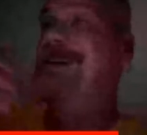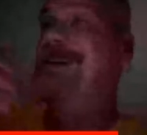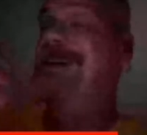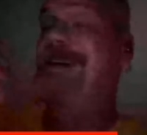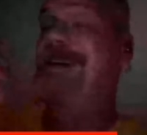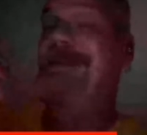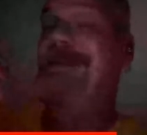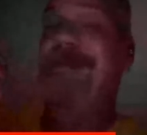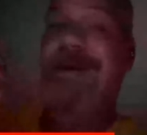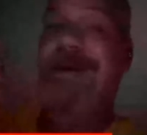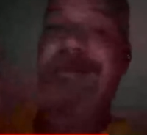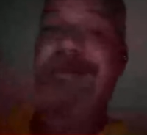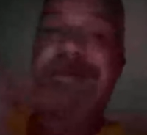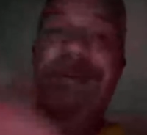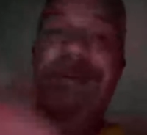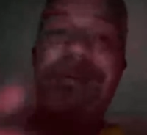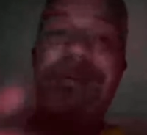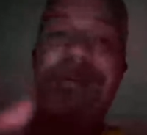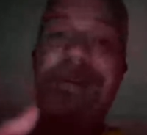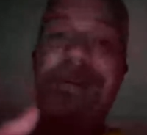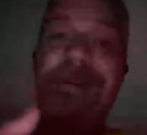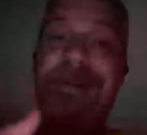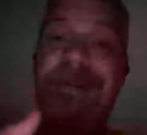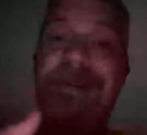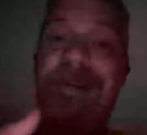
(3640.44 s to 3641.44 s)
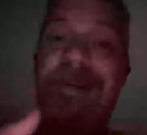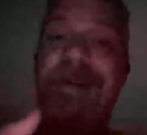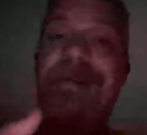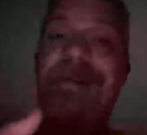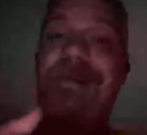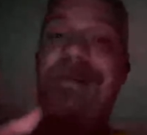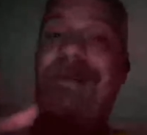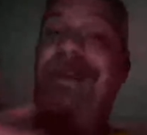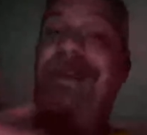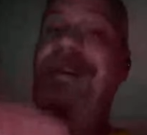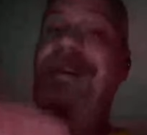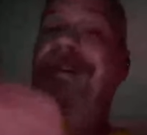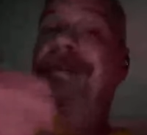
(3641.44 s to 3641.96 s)
talking about Mr.
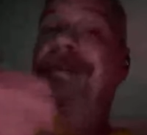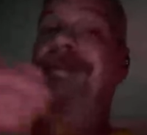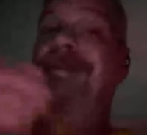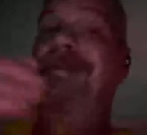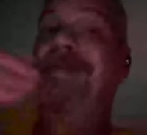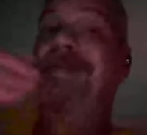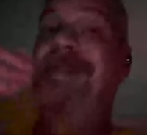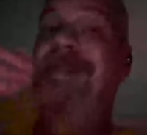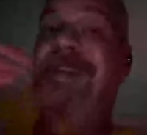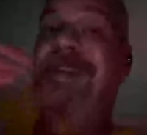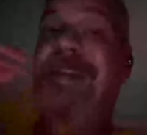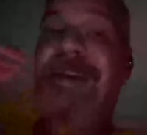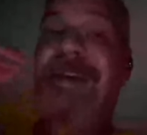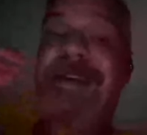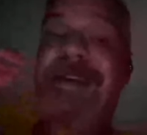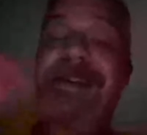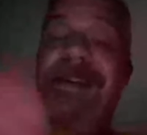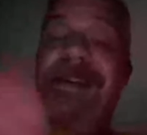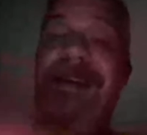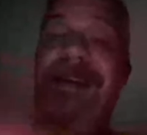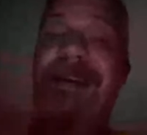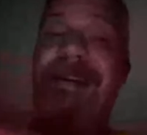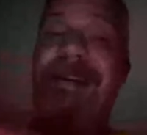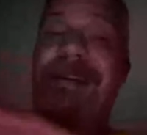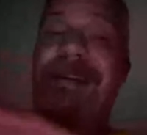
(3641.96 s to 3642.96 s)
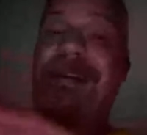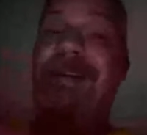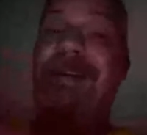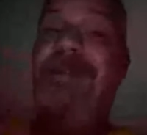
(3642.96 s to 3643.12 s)
Unknown, these